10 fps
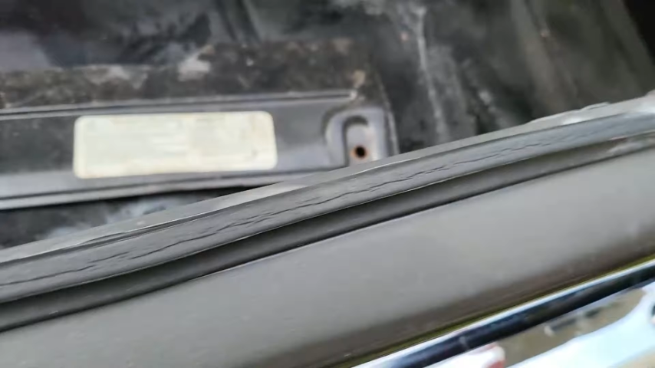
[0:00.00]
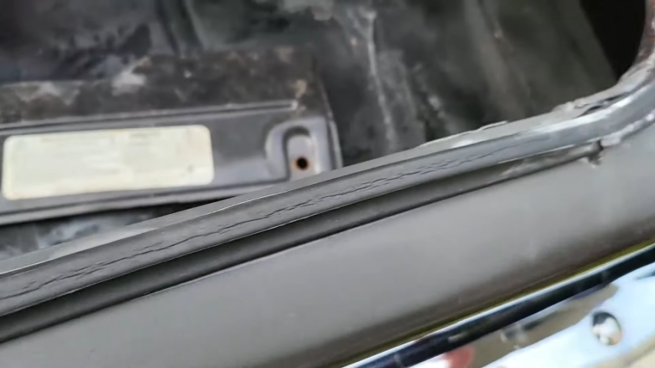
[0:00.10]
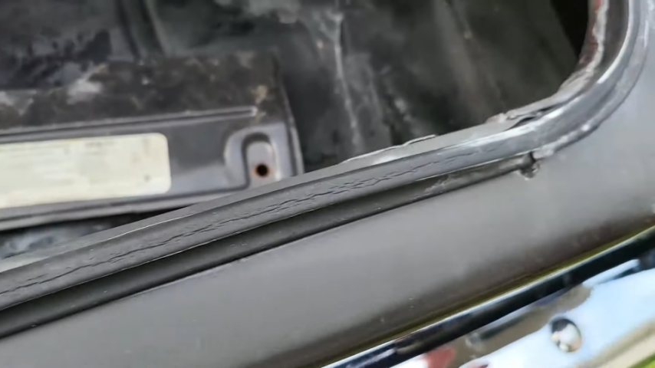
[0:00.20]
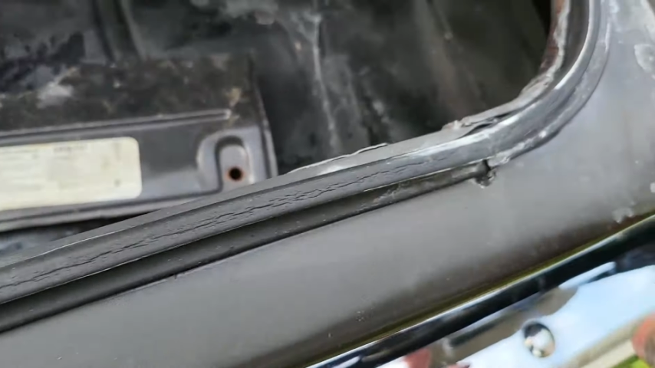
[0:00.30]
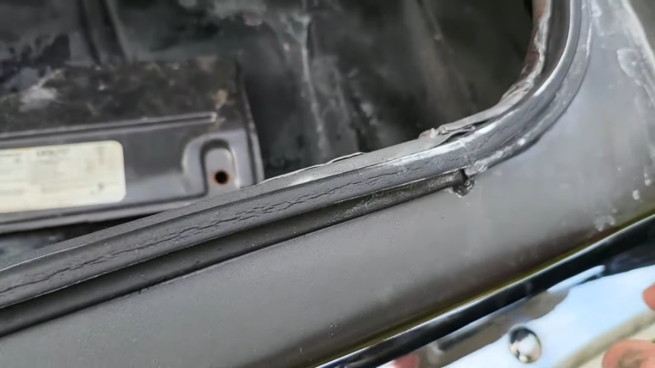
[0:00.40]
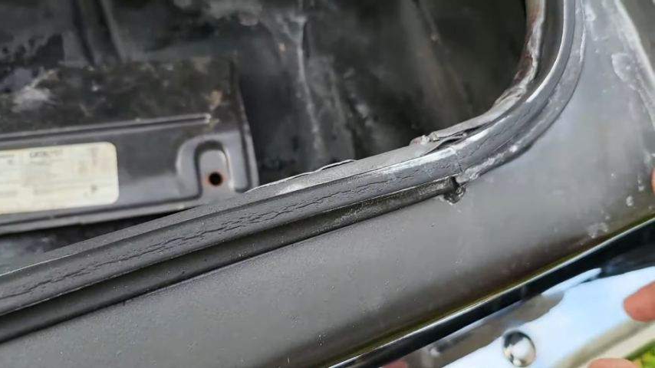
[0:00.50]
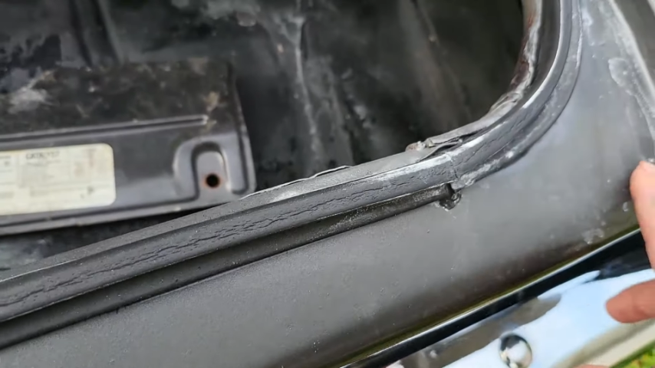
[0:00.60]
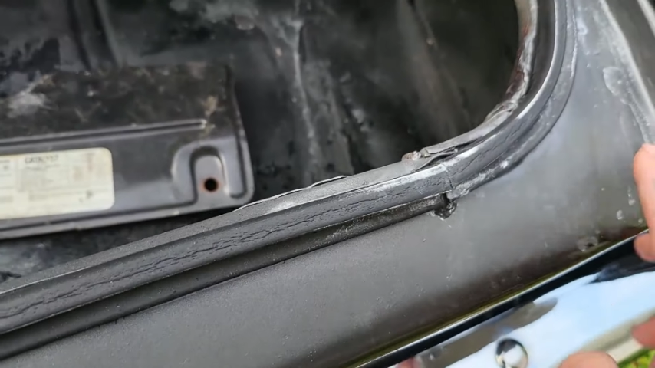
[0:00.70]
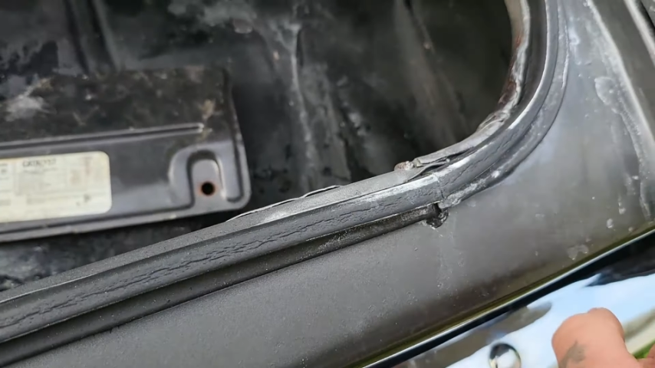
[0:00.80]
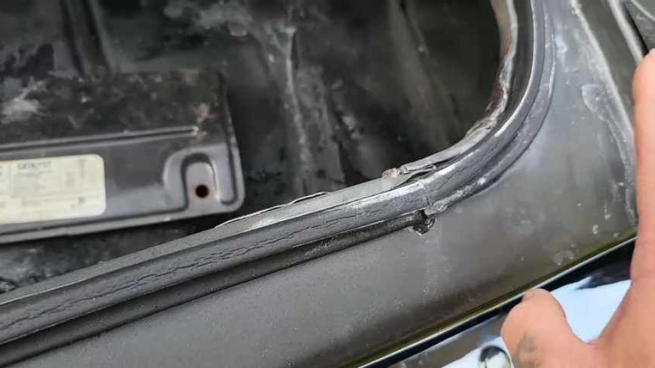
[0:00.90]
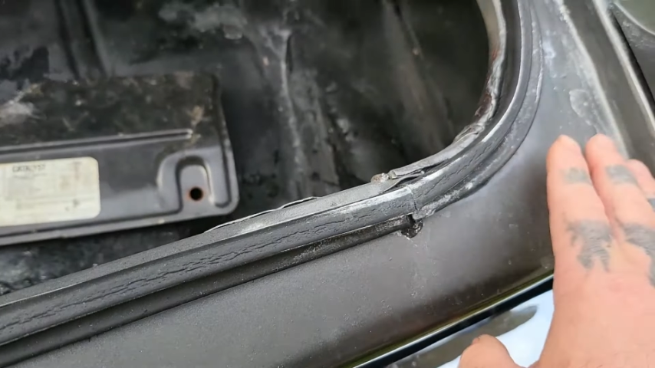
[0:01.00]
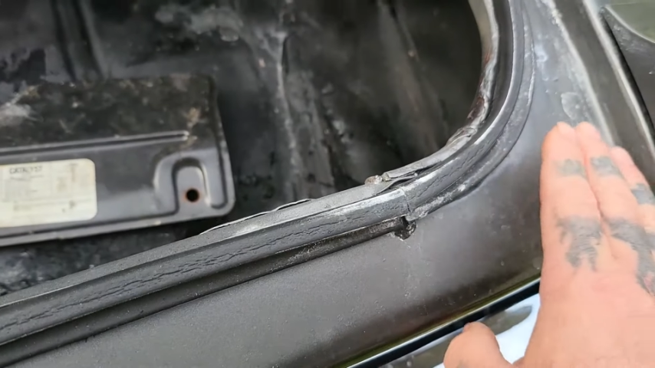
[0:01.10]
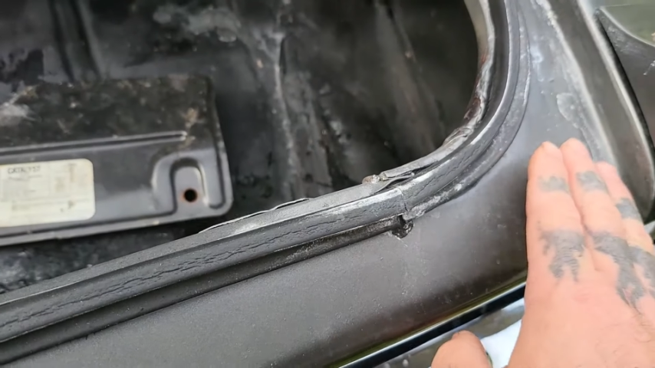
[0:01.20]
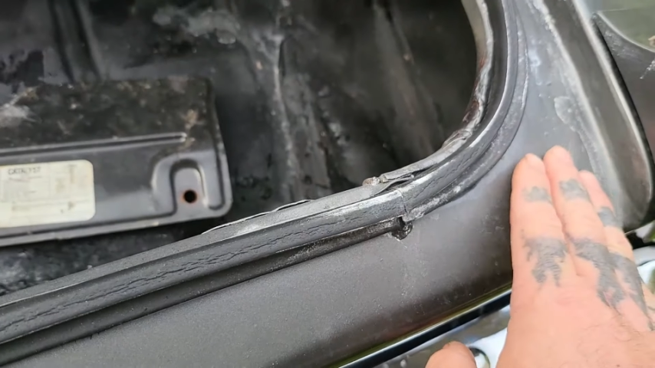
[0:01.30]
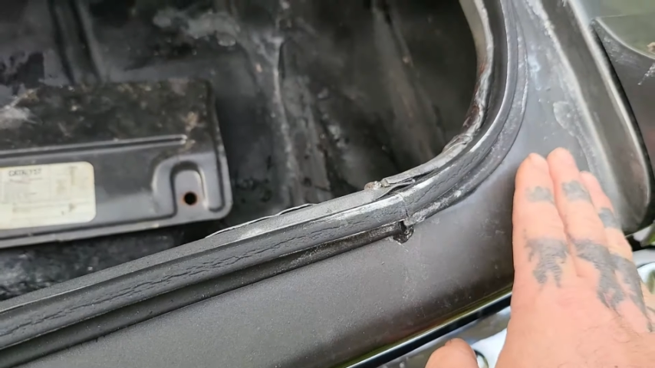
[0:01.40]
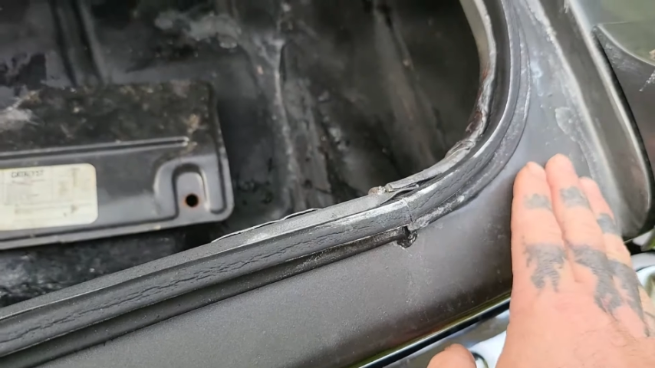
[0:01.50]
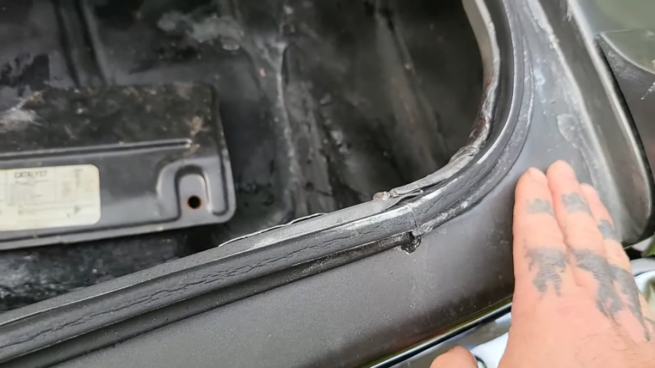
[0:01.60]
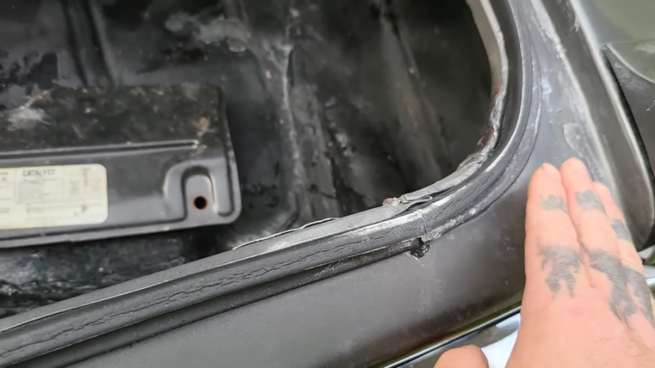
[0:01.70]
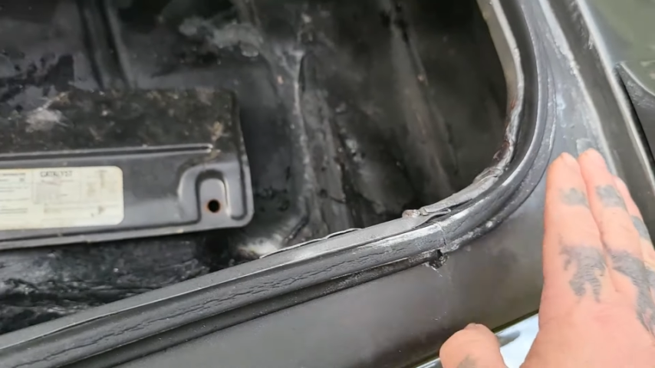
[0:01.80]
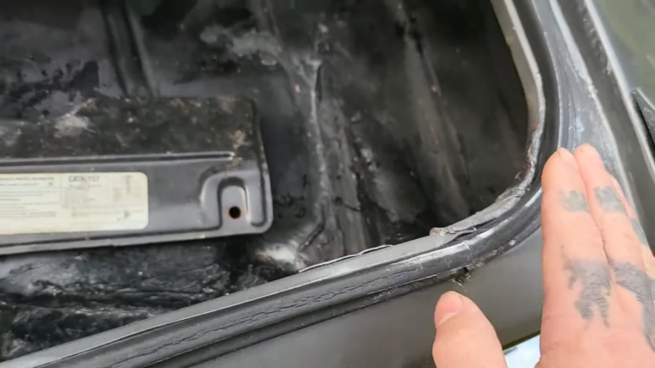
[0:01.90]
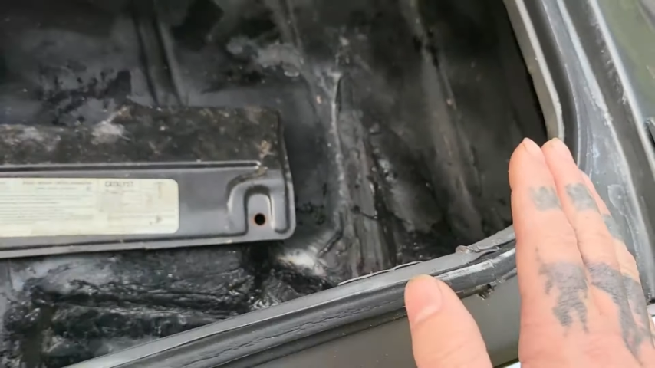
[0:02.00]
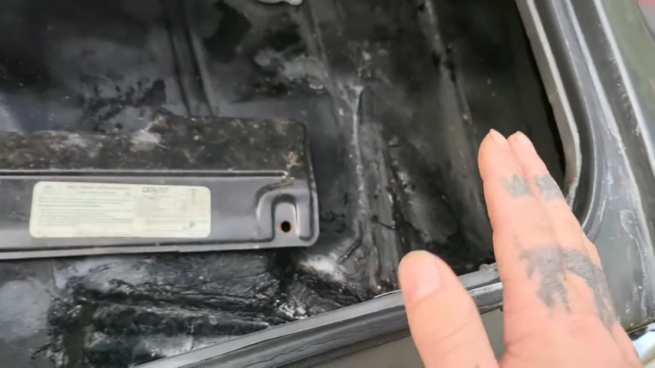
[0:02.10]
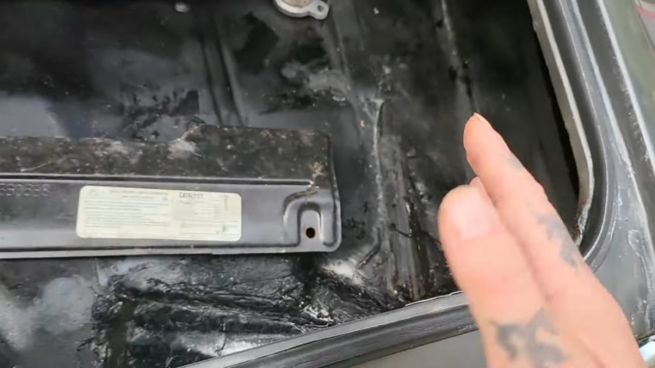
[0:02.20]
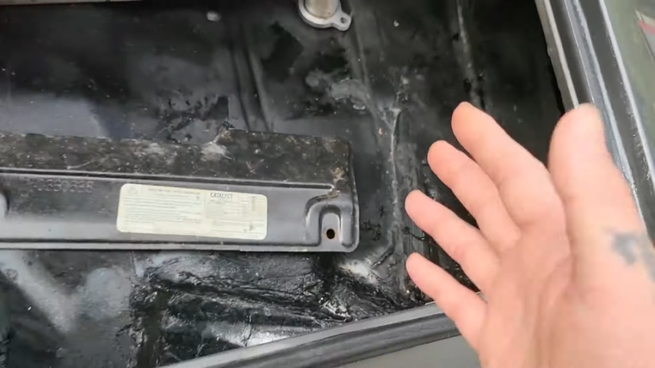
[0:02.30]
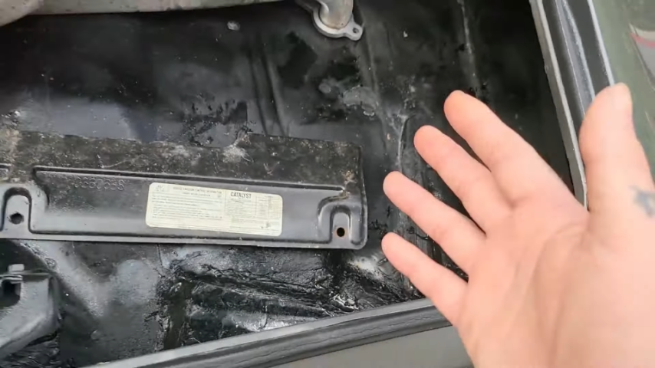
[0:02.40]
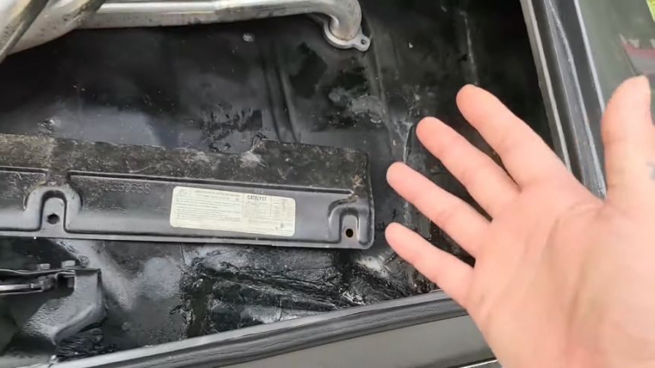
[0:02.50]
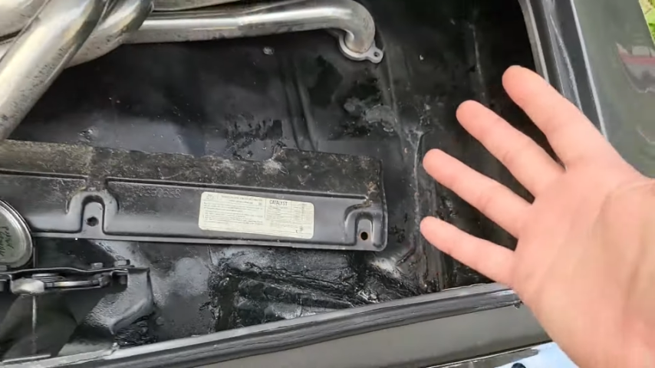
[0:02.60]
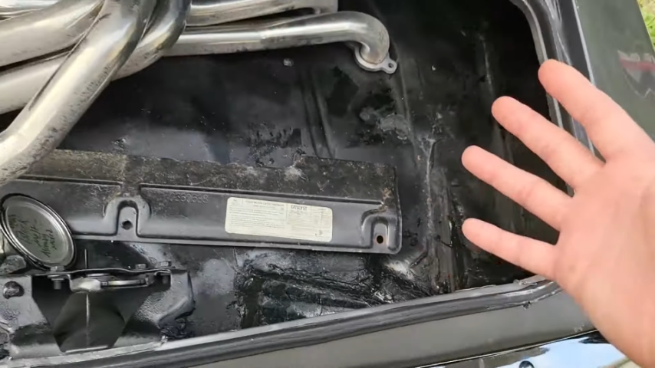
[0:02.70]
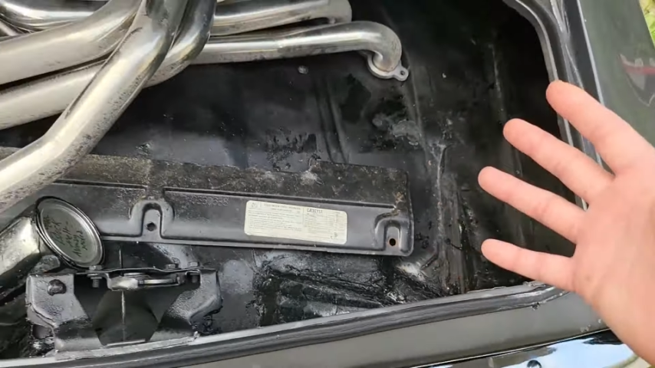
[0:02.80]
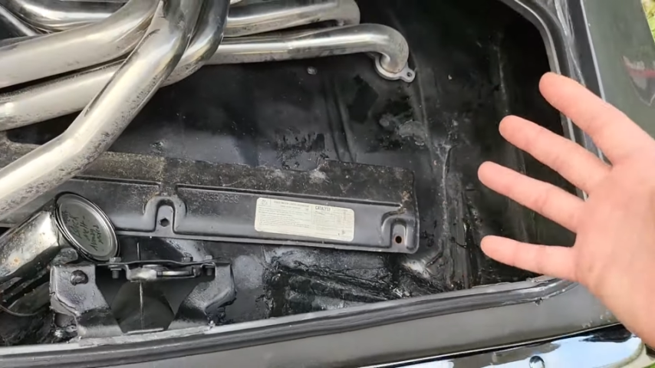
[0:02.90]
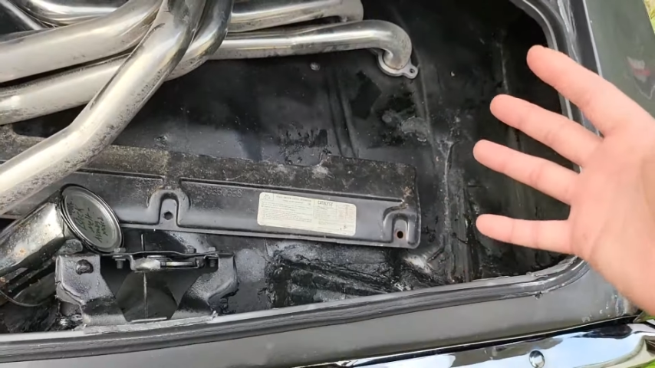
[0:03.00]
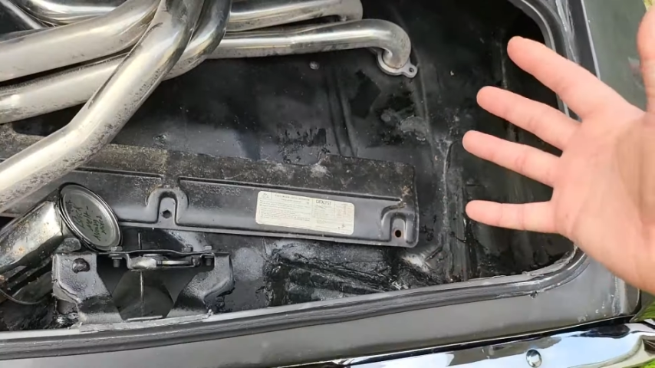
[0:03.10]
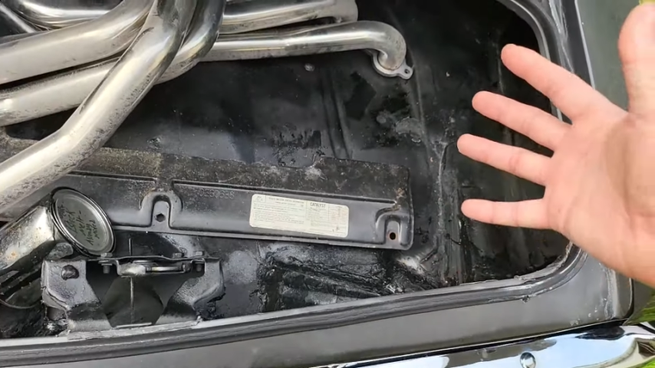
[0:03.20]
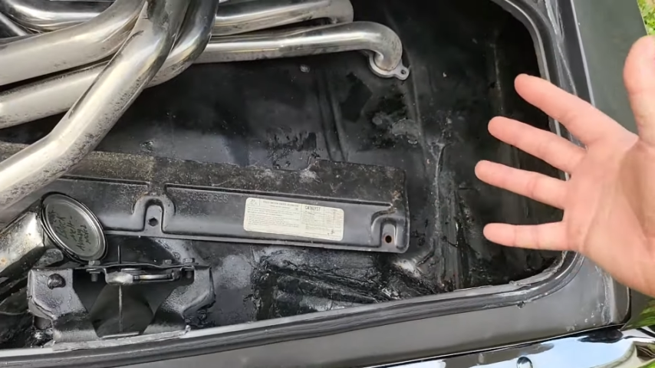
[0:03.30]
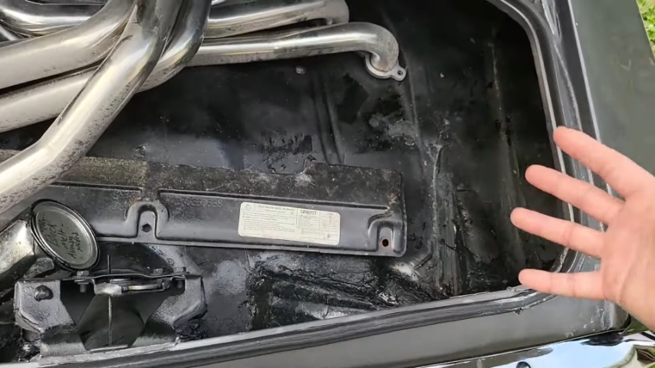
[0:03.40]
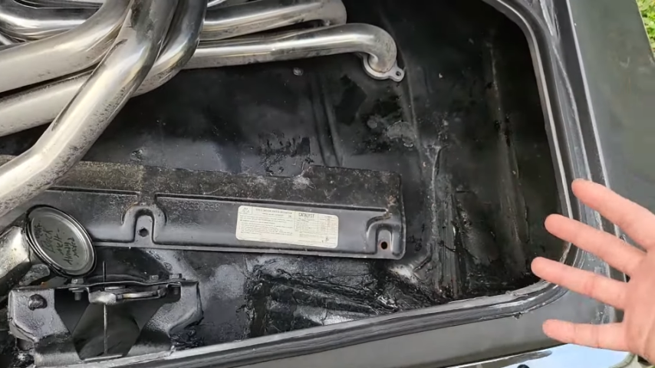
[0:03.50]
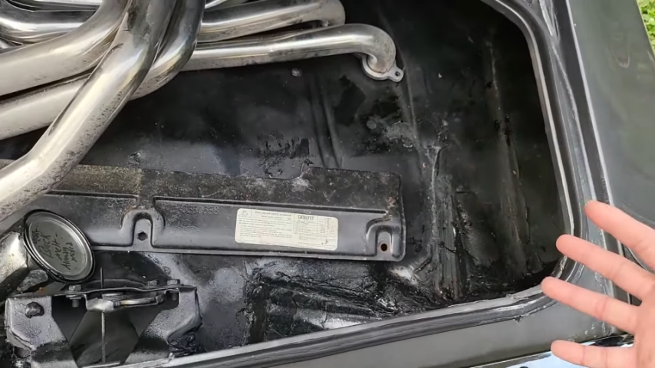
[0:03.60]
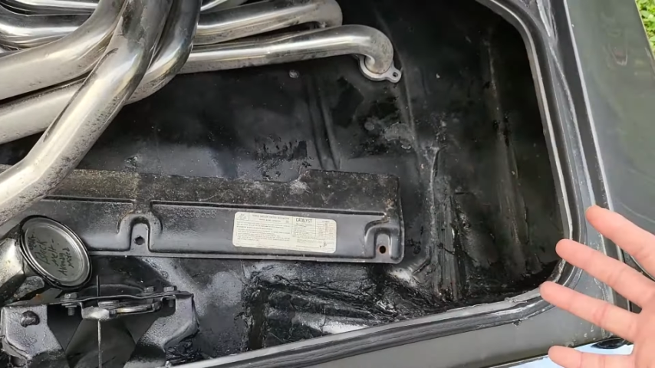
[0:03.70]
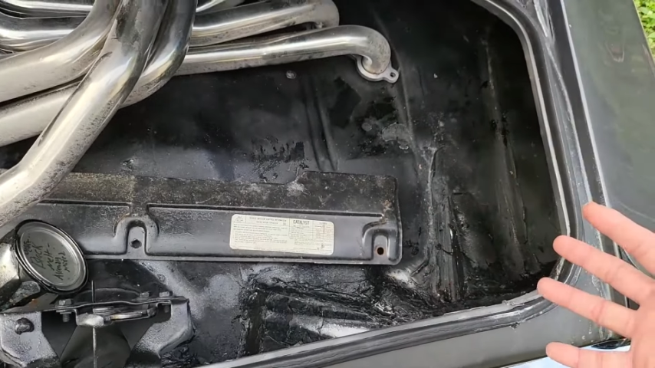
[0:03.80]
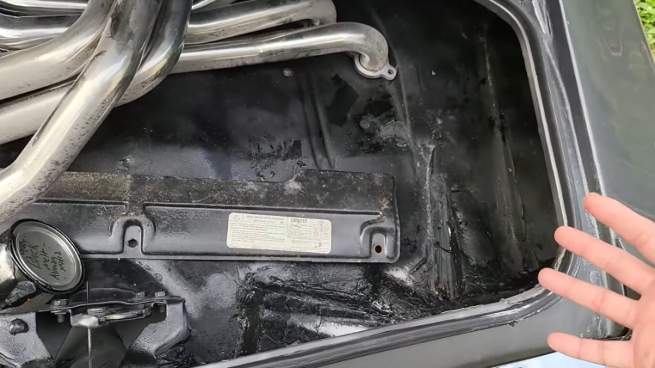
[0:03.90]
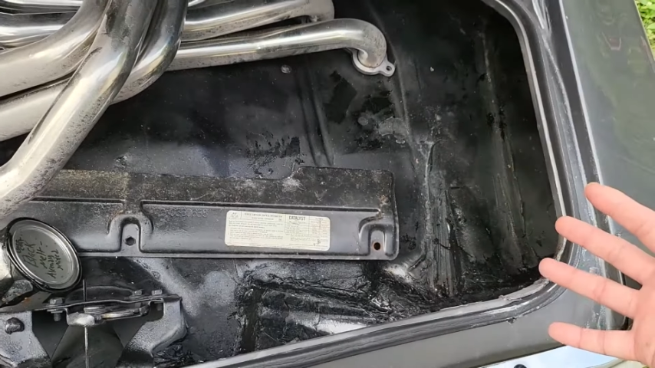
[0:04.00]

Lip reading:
Nobody's mouth can be seen.